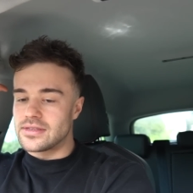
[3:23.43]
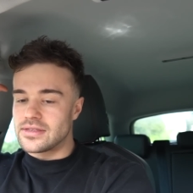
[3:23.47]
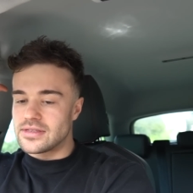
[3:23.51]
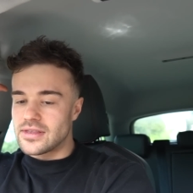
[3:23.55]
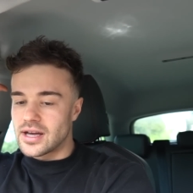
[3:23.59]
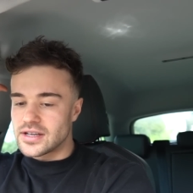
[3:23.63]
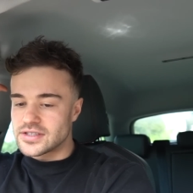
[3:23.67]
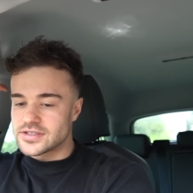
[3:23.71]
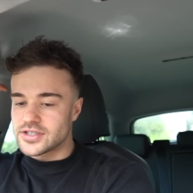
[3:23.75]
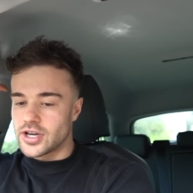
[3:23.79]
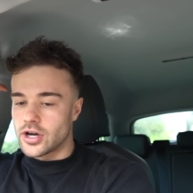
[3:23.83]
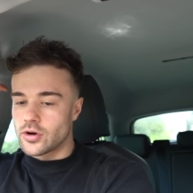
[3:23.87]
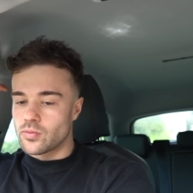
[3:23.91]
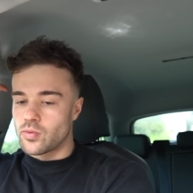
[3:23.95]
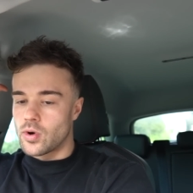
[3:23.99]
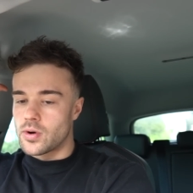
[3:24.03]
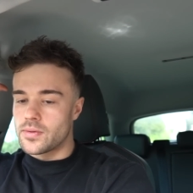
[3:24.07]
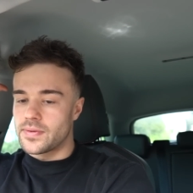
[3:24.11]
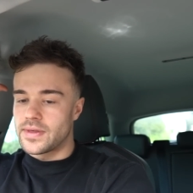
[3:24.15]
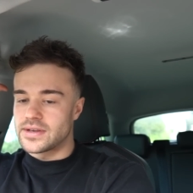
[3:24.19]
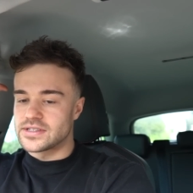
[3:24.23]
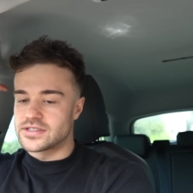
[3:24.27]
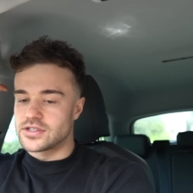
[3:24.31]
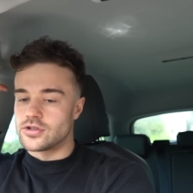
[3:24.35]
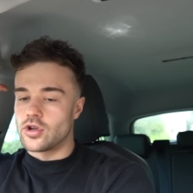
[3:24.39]
does go
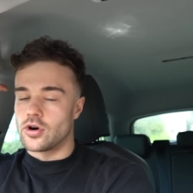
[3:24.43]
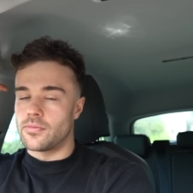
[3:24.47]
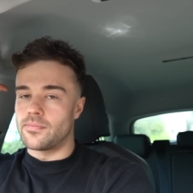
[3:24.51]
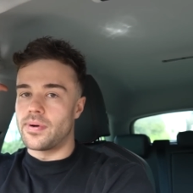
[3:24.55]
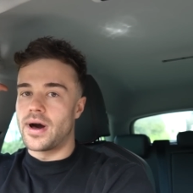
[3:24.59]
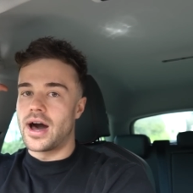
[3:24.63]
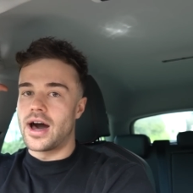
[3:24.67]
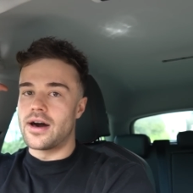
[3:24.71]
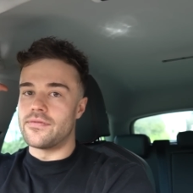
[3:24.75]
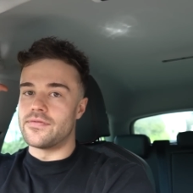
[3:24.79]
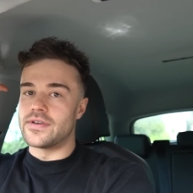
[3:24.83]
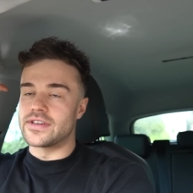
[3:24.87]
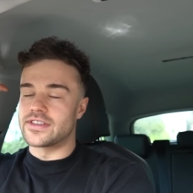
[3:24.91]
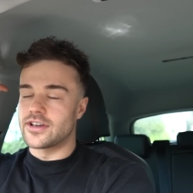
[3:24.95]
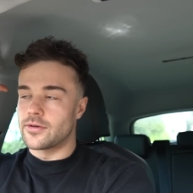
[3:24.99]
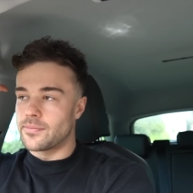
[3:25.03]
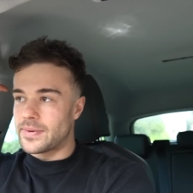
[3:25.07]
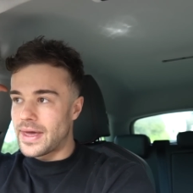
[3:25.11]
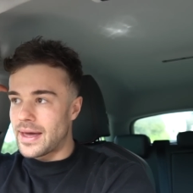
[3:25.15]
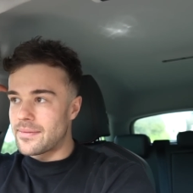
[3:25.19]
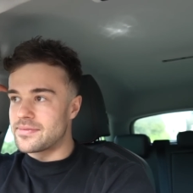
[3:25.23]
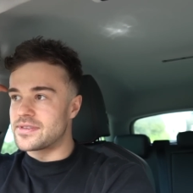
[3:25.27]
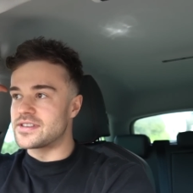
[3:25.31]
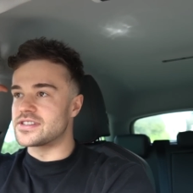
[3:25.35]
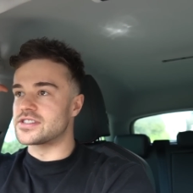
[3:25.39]
wrong that's not perfect i'll
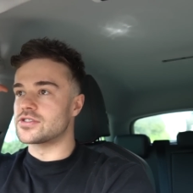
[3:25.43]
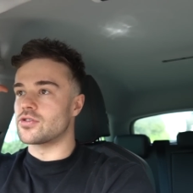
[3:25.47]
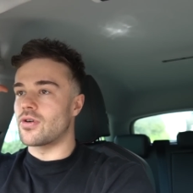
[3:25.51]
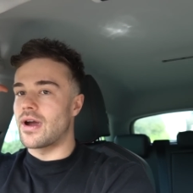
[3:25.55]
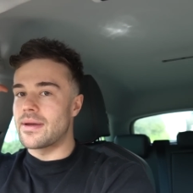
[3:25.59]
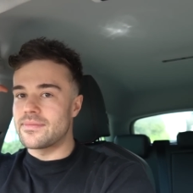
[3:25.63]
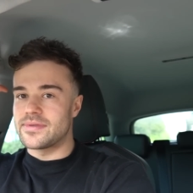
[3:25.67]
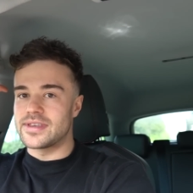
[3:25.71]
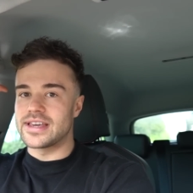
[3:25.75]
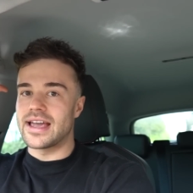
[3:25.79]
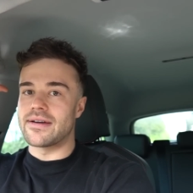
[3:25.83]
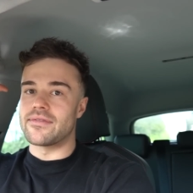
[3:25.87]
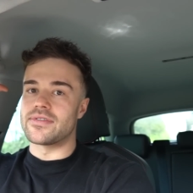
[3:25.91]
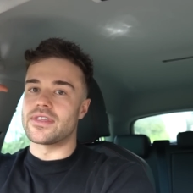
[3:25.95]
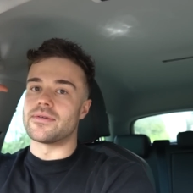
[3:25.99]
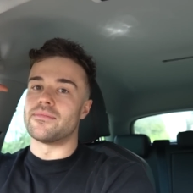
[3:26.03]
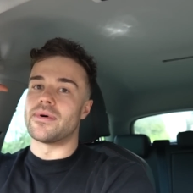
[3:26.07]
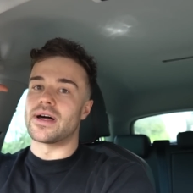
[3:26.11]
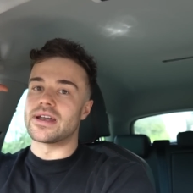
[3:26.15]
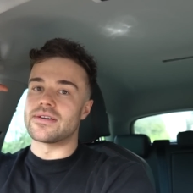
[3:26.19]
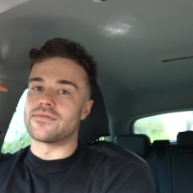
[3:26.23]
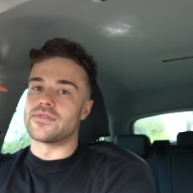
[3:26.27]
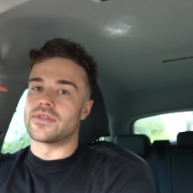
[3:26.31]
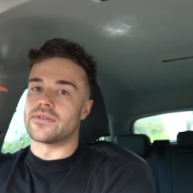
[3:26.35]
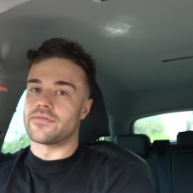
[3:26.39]
be able to scrape together the
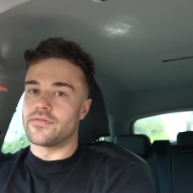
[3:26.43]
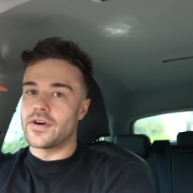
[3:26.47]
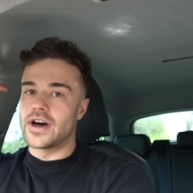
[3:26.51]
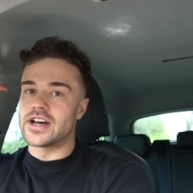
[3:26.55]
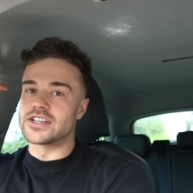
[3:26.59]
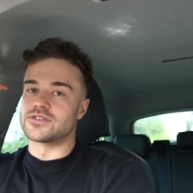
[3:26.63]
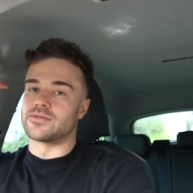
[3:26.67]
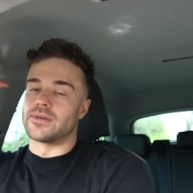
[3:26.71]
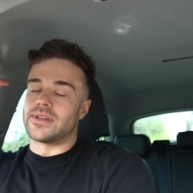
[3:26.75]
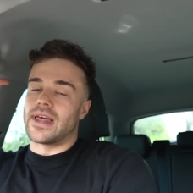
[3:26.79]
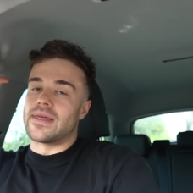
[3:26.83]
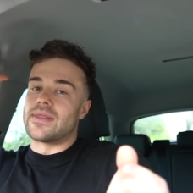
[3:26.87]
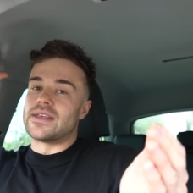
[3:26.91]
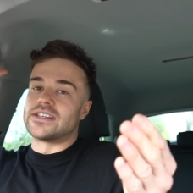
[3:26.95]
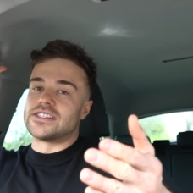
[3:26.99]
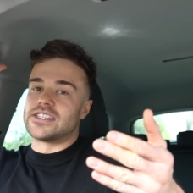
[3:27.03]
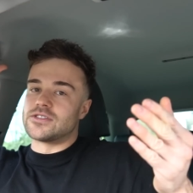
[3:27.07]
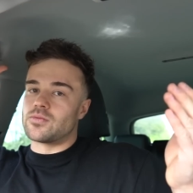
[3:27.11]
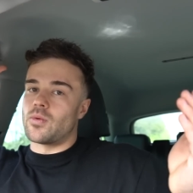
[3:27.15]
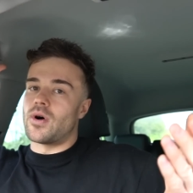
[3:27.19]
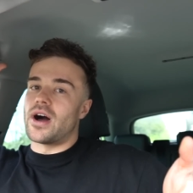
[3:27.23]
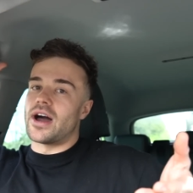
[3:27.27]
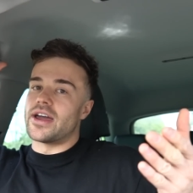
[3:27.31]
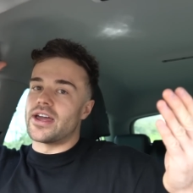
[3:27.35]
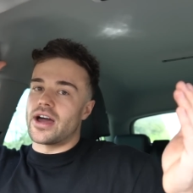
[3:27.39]
money for the first one like this
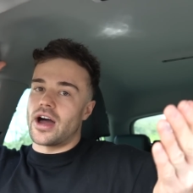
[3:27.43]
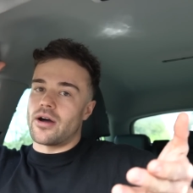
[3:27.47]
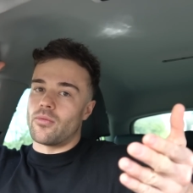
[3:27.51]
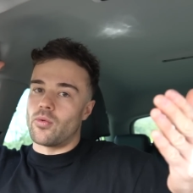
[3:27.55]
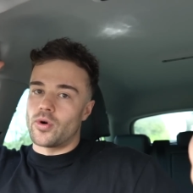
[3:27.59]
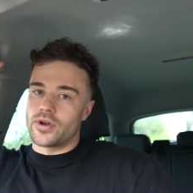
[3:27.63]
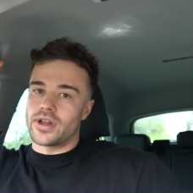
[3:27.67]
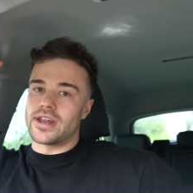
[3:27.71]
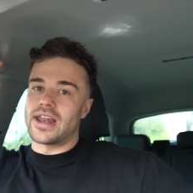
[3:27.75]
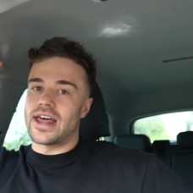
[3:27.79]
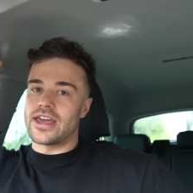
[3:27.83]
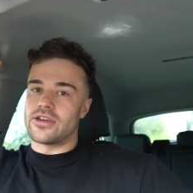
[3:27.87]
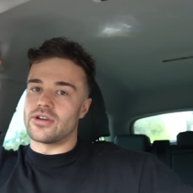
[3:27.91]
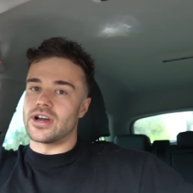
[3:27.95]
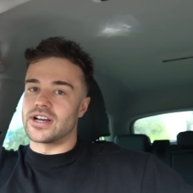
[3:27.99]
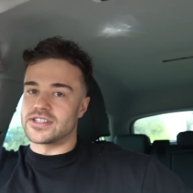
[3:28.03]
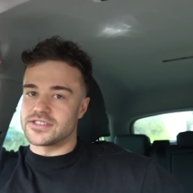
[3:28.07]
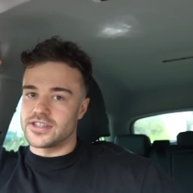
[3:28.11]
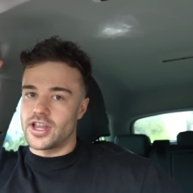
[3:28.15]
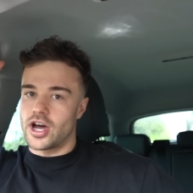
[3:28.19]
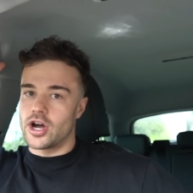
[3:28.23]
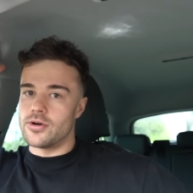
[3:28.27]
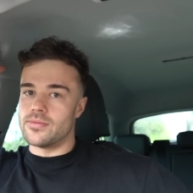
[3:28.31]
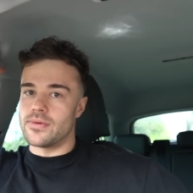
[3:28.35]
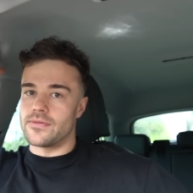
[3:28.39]
is why i want to let you
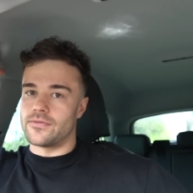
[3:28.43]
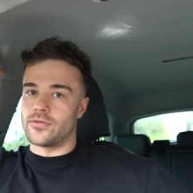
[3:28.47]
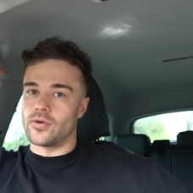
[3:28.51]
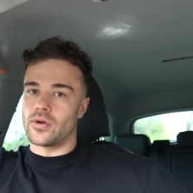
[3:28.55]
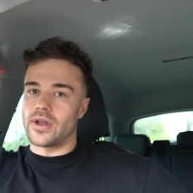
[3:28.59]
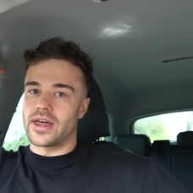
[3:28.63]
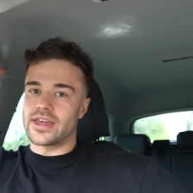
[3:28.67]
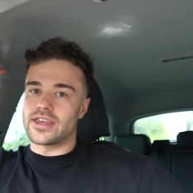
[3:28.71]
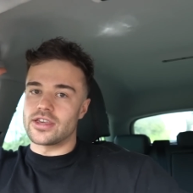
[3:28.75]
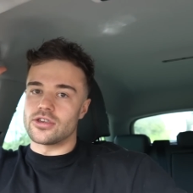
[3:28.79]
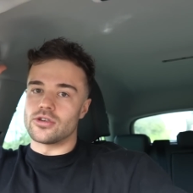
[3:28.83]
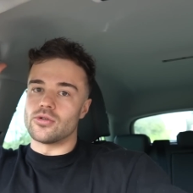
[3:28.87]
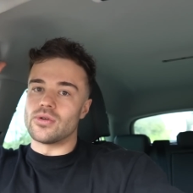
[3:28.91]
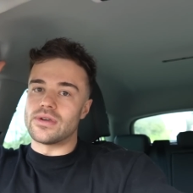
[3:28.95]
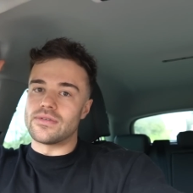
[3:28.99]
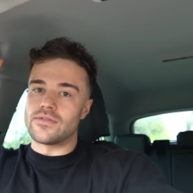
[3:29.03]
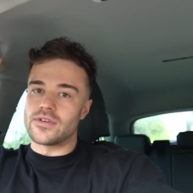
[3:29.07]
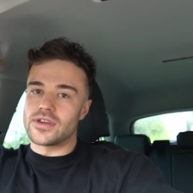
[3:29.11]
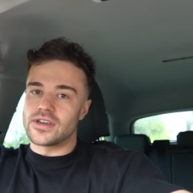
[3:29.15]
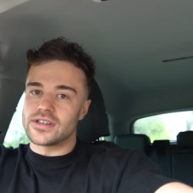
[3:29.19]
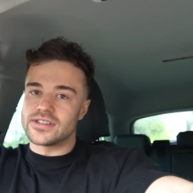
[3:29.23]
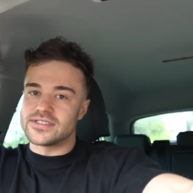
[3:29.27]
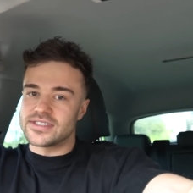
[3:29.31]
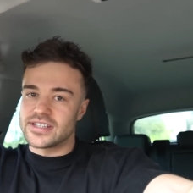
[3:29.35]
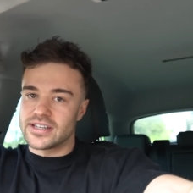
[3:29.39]
guys know before like you
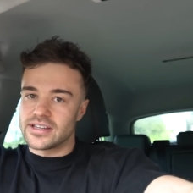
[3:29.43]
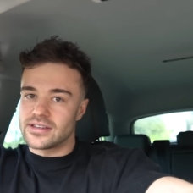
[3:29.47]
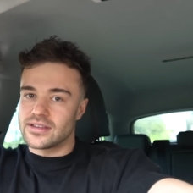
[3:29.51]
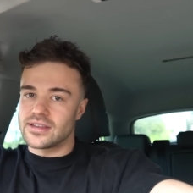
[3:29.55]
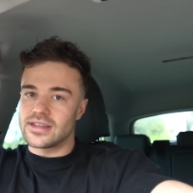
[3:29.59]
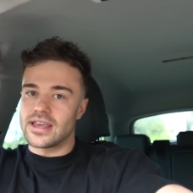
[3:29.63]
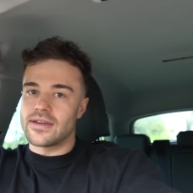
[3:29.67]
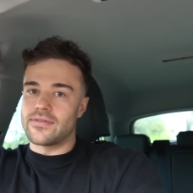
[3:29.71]
even considered